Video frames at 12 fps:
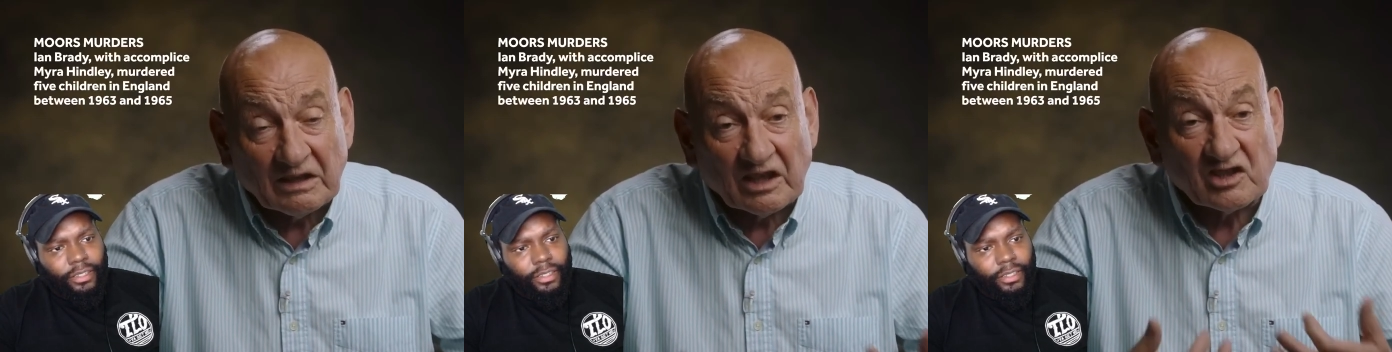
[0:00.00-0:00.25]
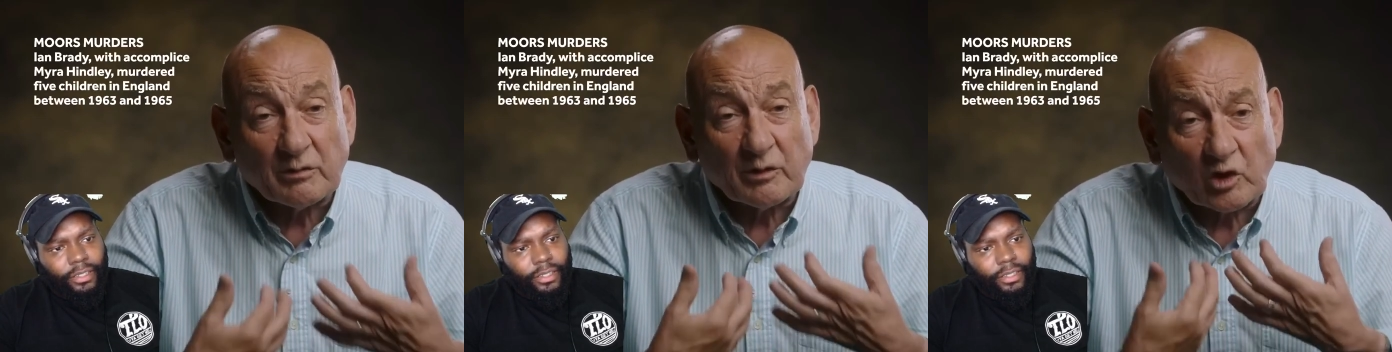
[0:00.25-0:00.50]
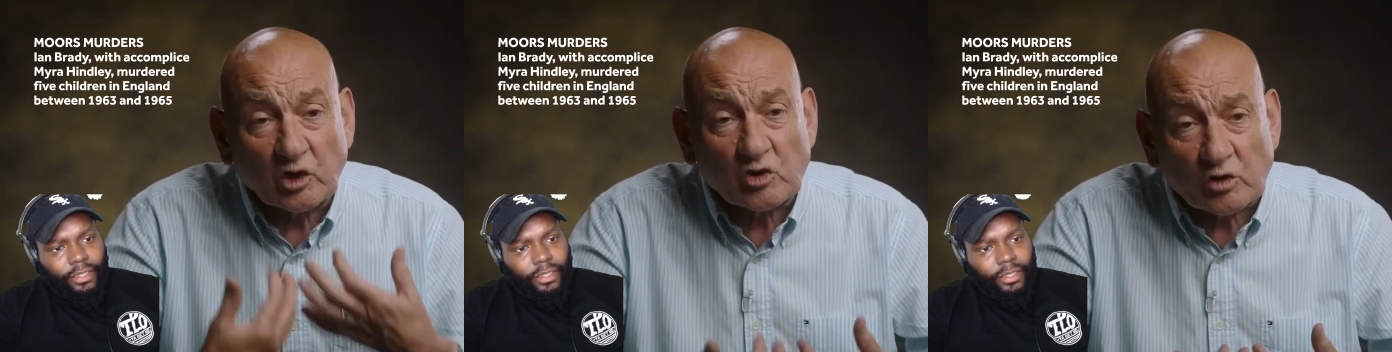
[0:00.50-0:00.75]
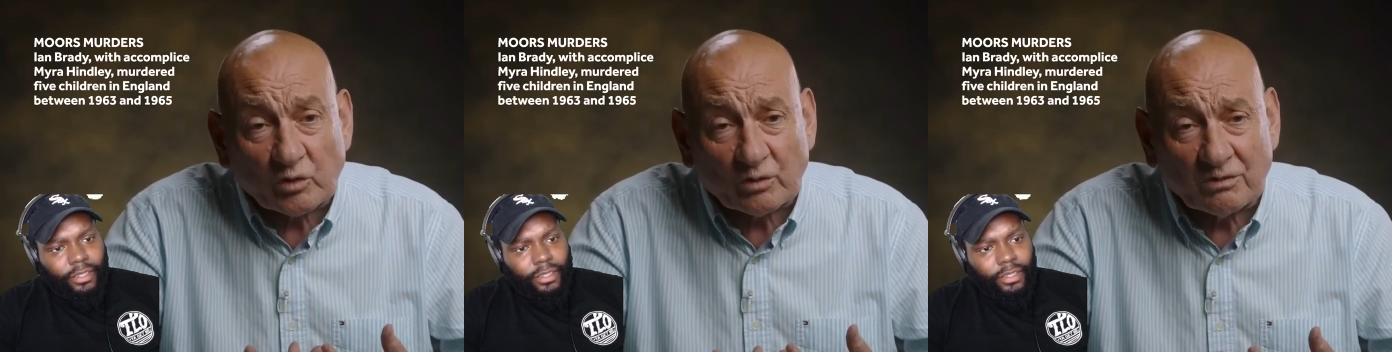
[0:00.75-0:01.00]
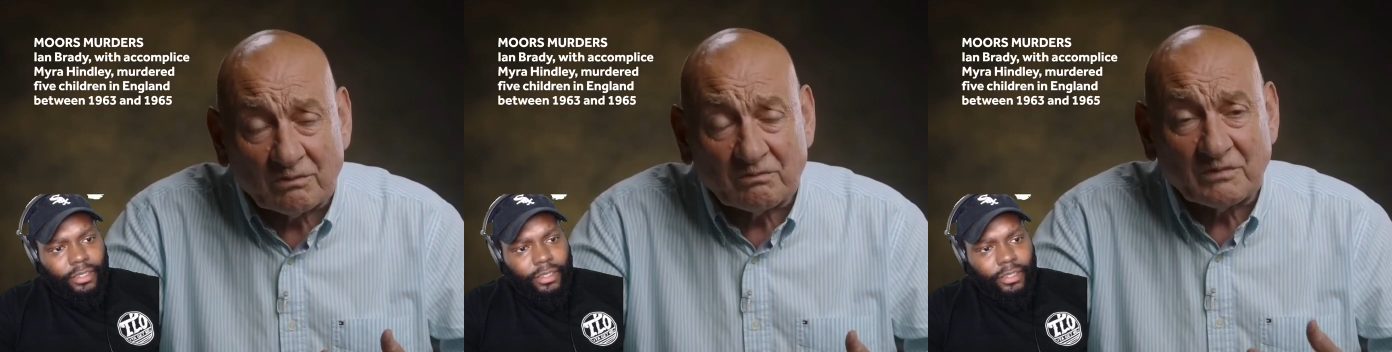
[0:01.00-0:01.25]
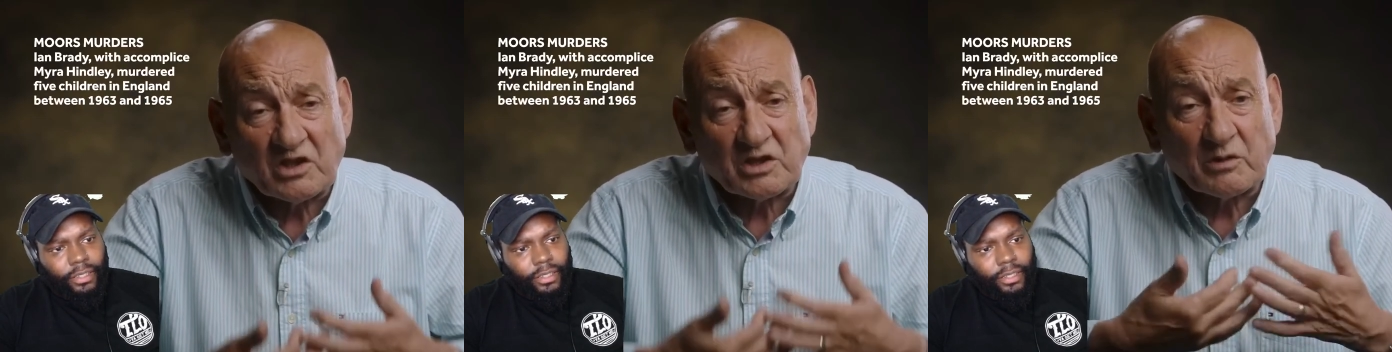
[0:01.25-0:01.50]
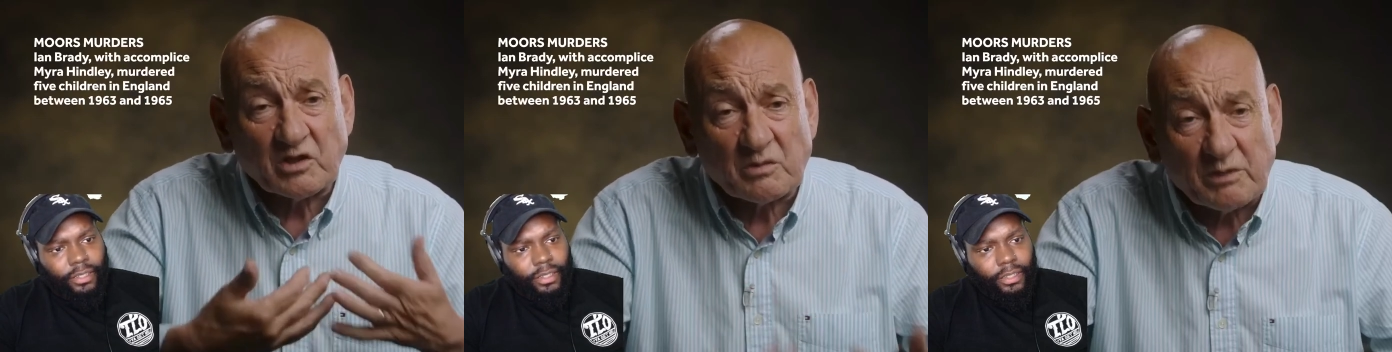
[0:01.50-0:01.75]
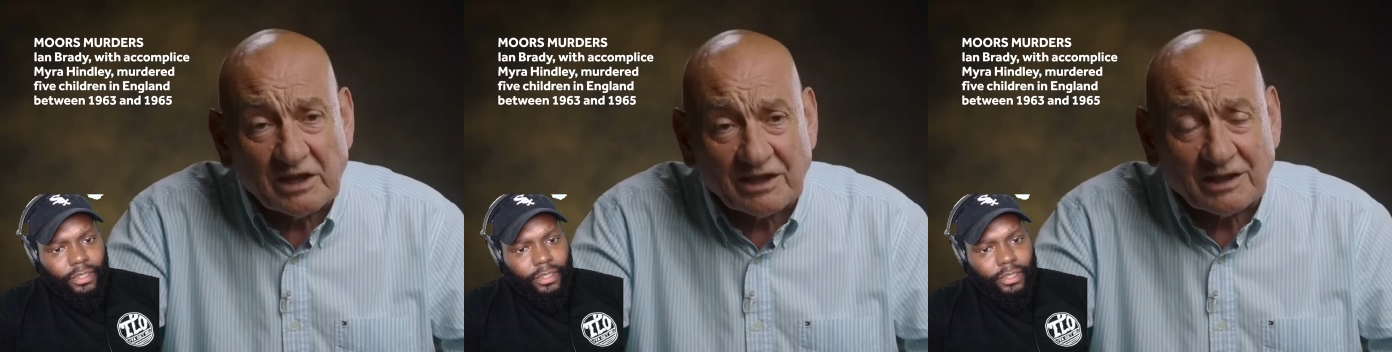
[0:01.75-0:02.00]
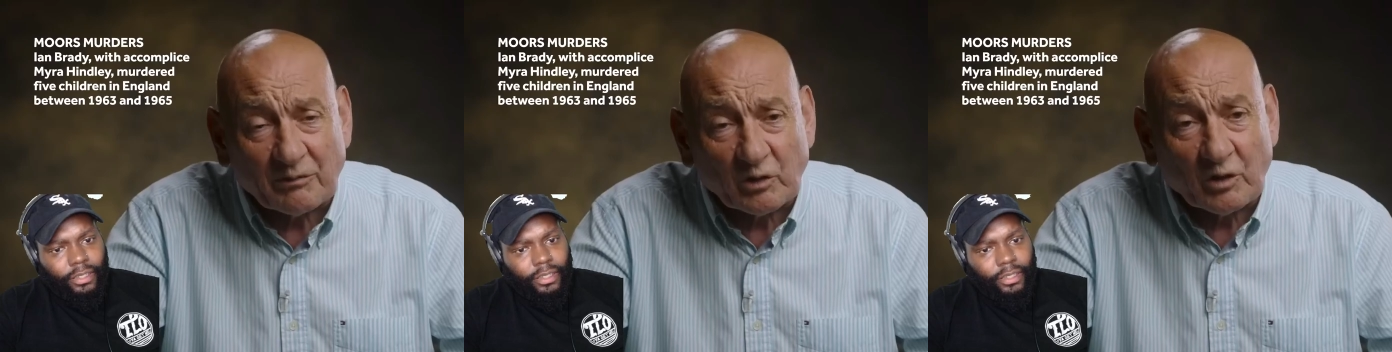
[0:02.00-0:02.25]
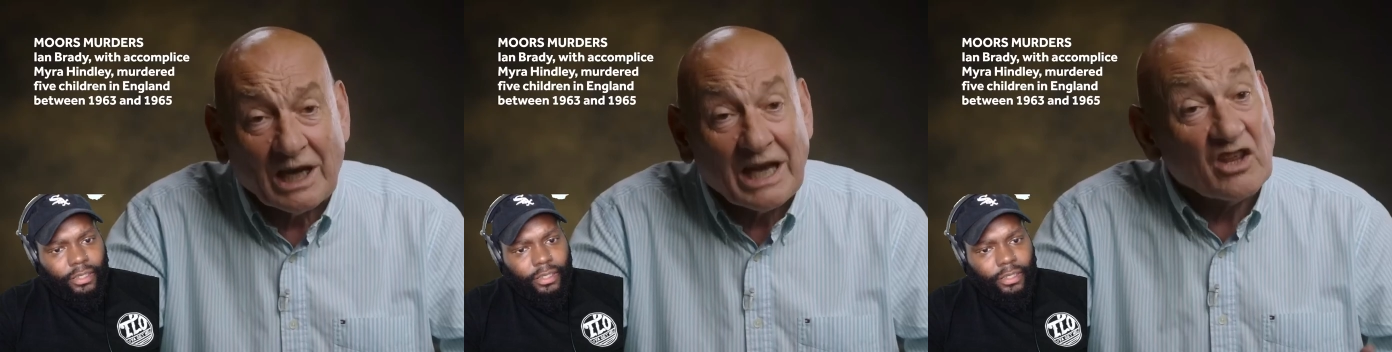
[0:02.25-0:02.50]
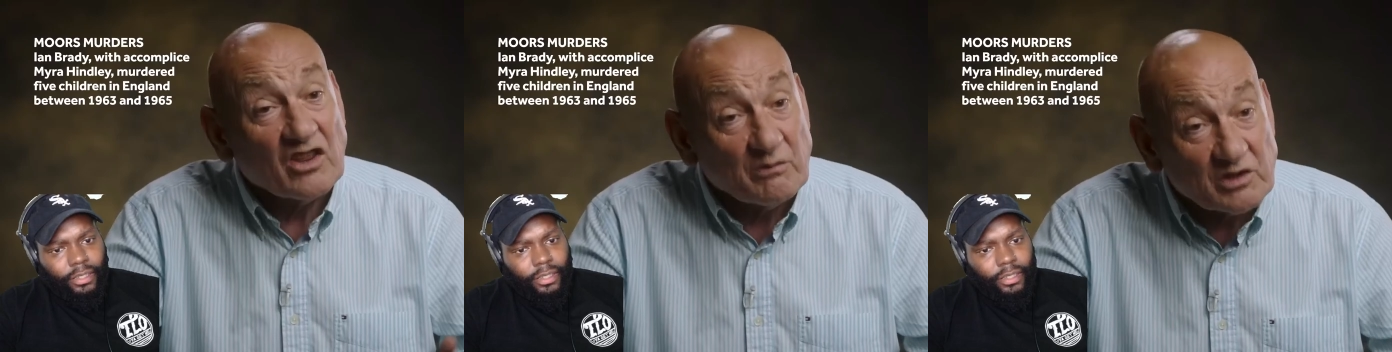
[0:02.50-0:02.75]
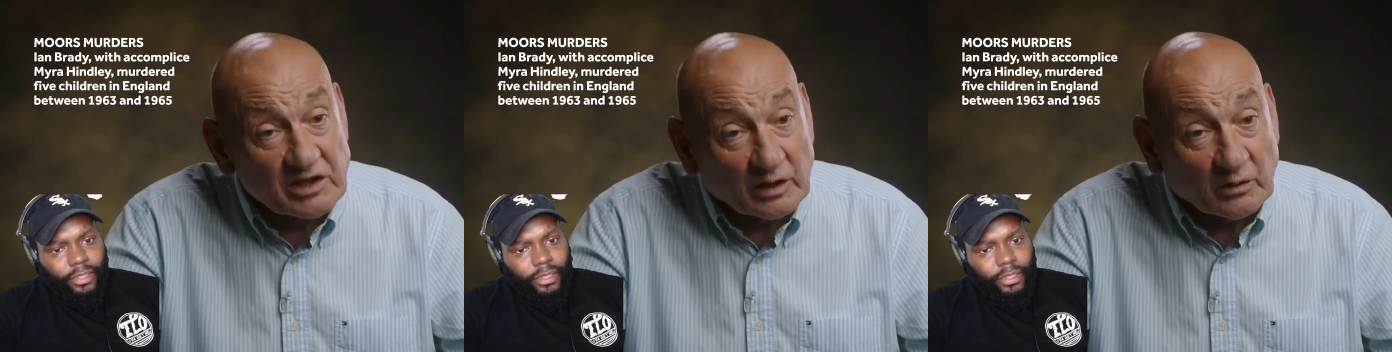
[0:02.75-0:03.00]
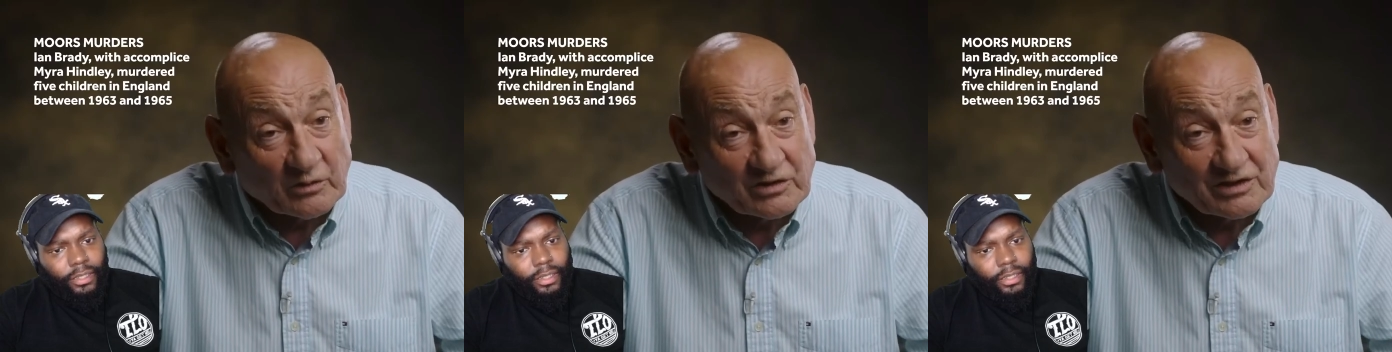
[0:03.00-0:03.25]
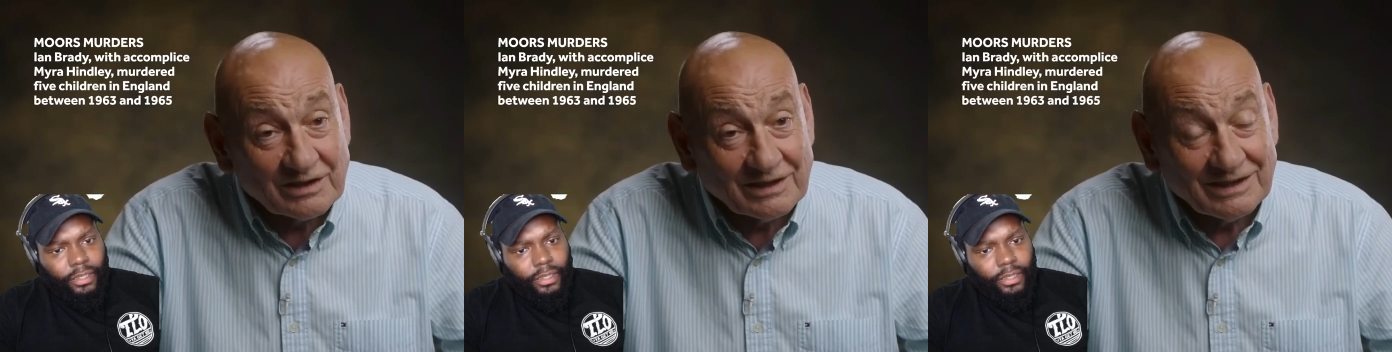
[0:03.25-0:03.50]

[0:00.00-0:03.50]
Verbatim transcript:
Speaker 1: It's about control. It's about speaking about themselves.